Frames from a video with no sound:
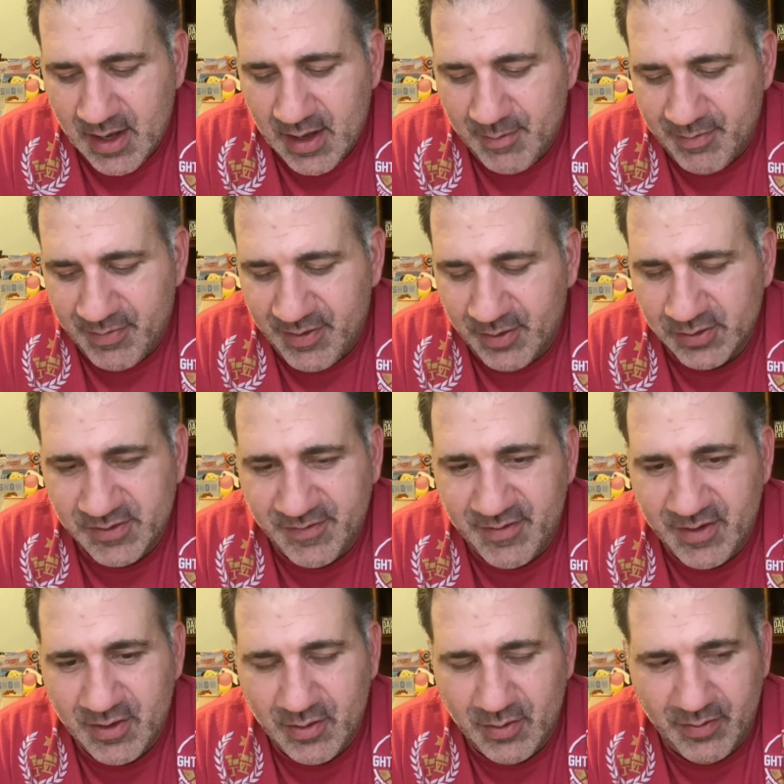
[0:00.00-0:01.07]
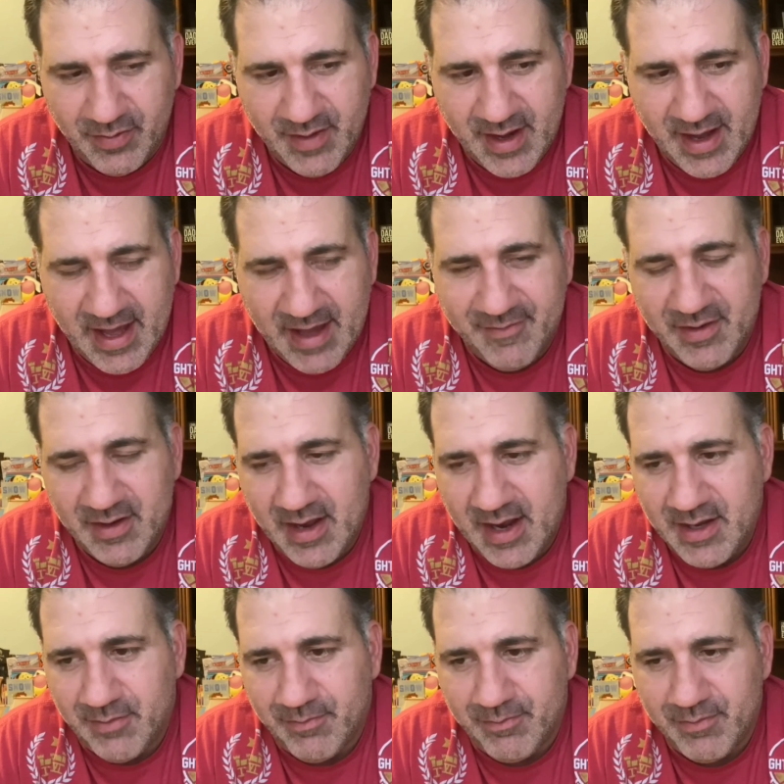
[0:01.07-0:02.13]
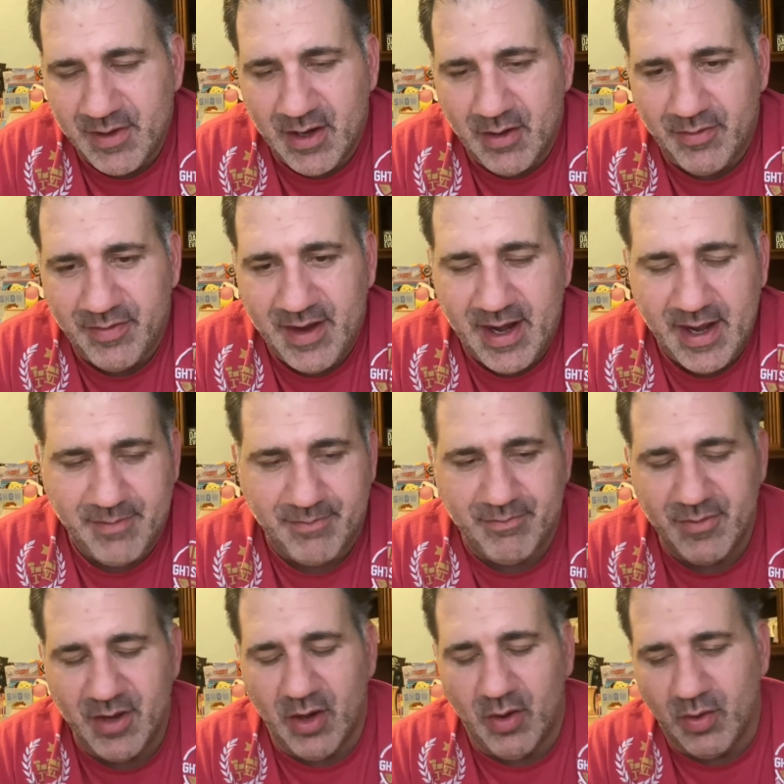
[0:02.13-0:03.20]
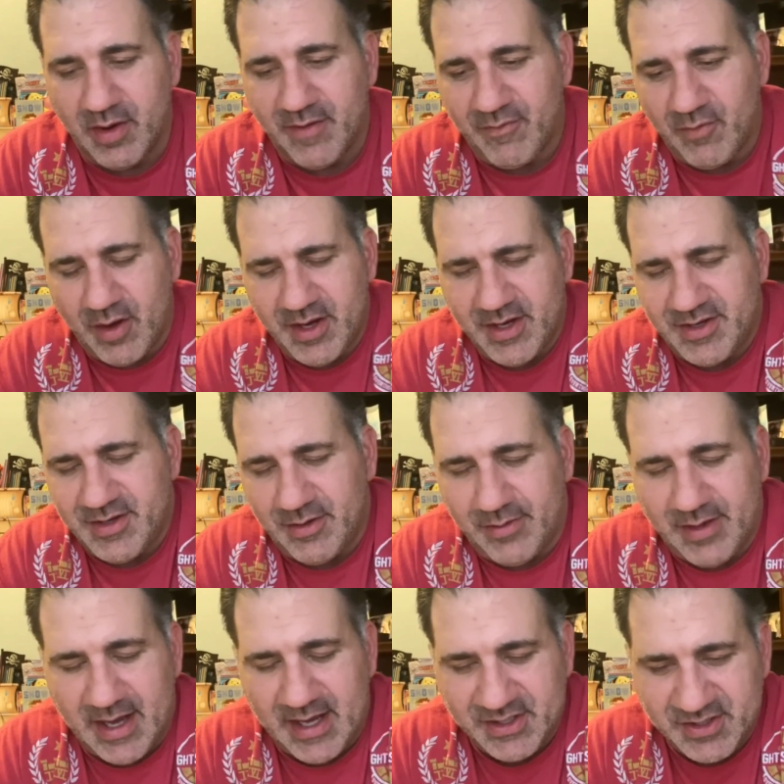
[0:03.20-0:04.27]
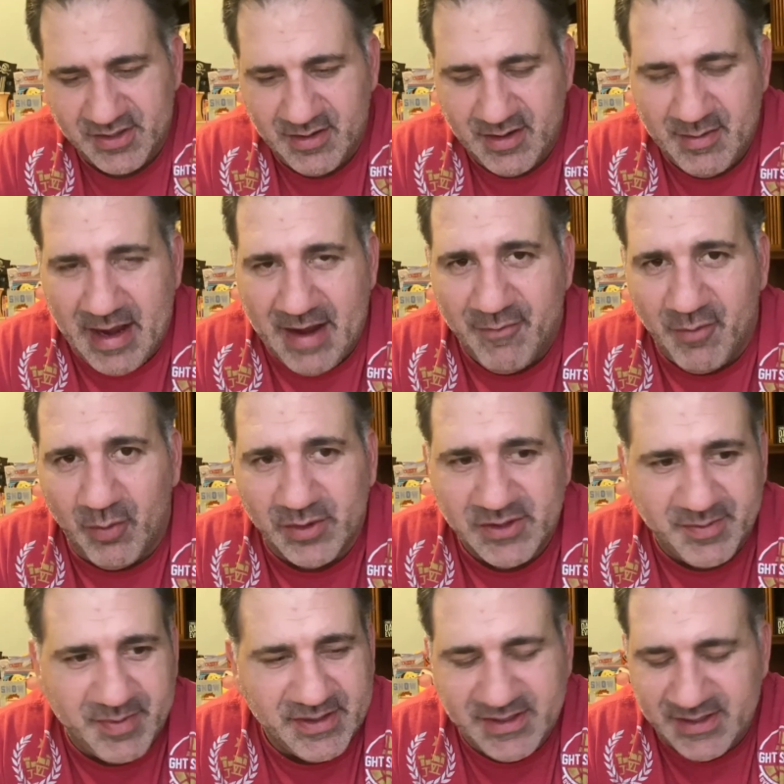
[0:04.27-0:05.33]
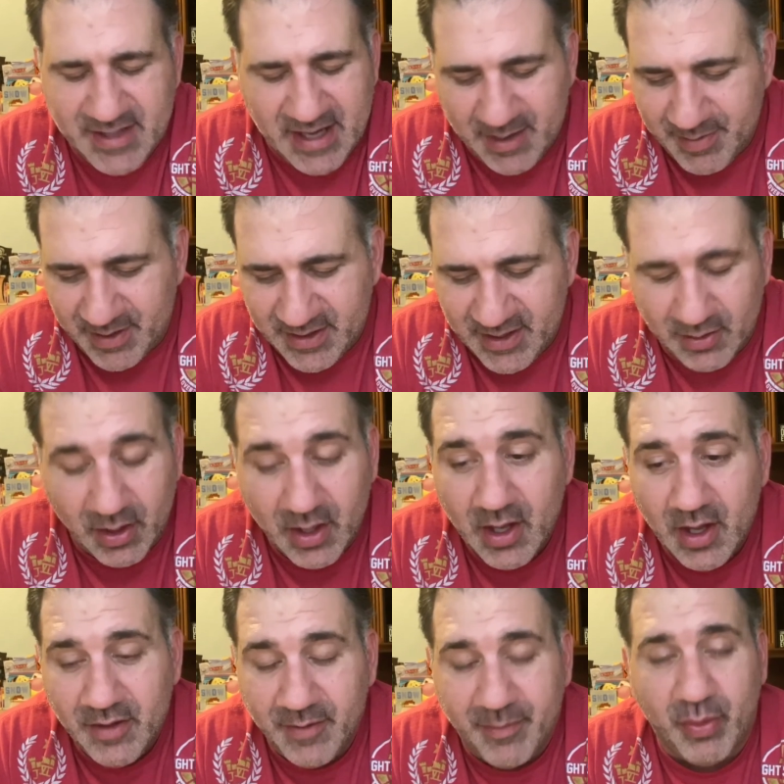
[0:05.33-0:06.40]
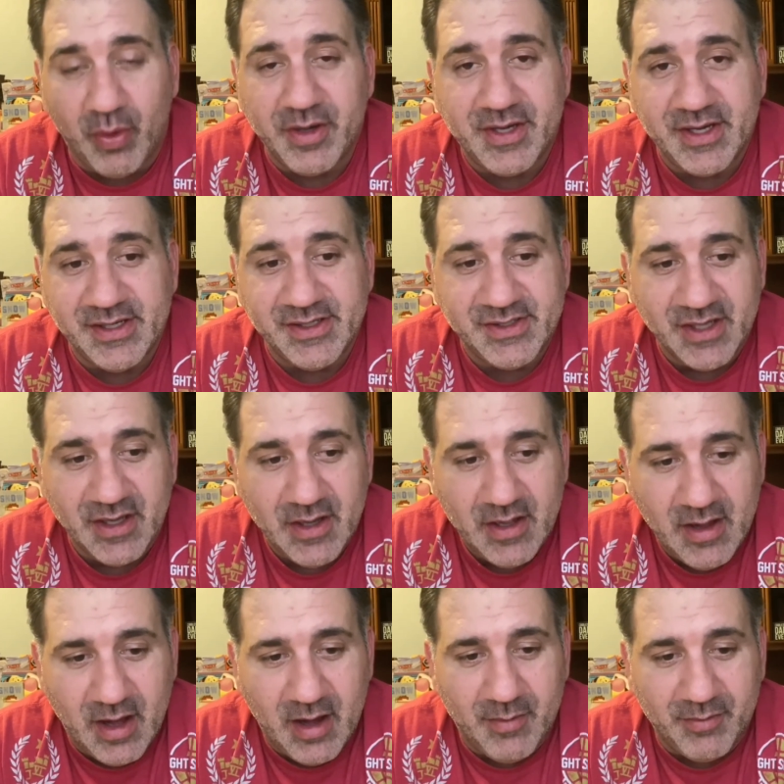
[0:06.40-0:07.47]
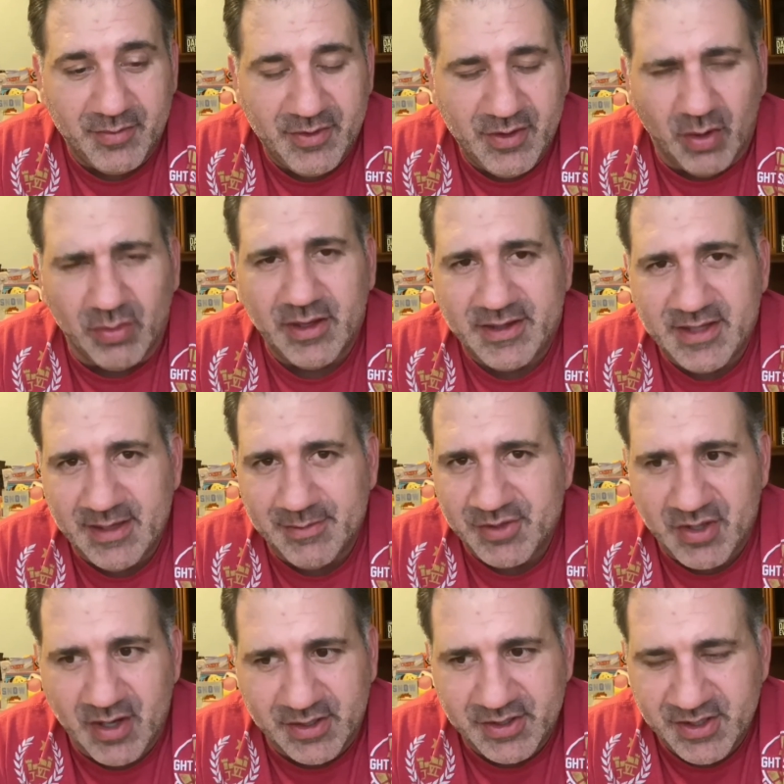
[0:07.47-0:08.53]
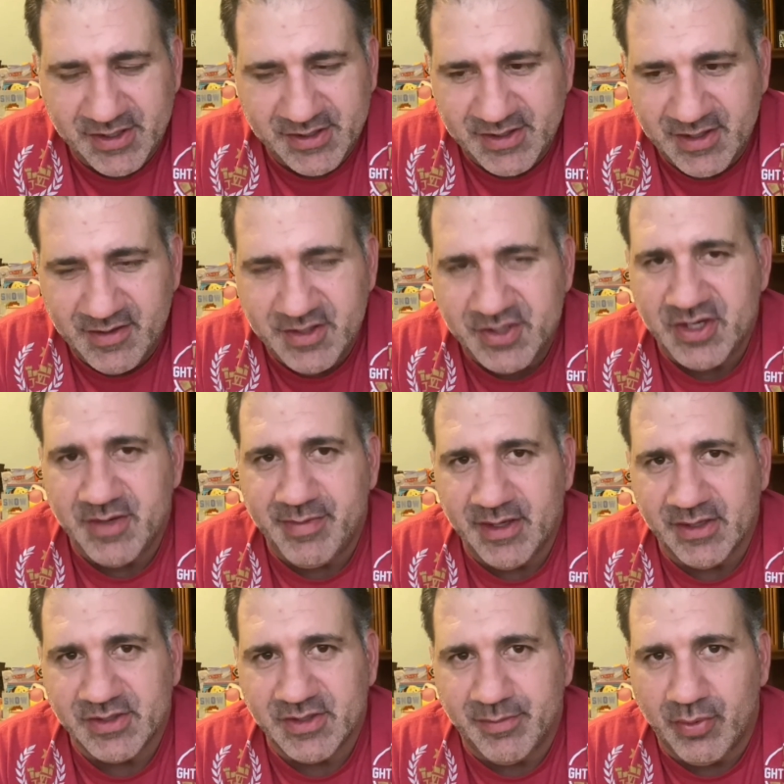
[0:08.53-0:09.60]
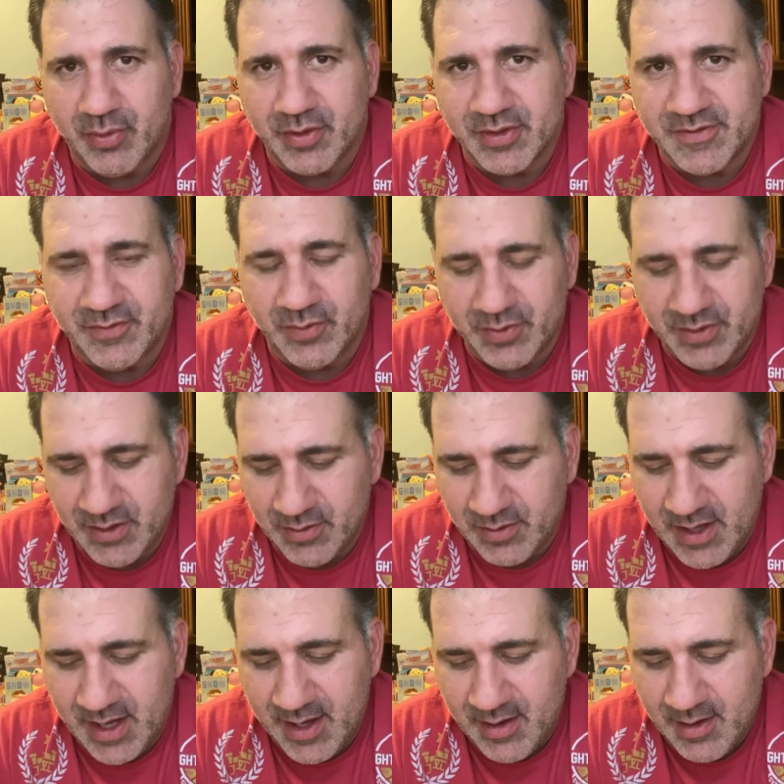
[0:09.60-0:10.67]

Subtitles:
Those of you that haven't, that I know or have run into, gosh, everyone's busy, not a big deal. The point is, don't let the obstructionists and the GPL supporters fool you, okay?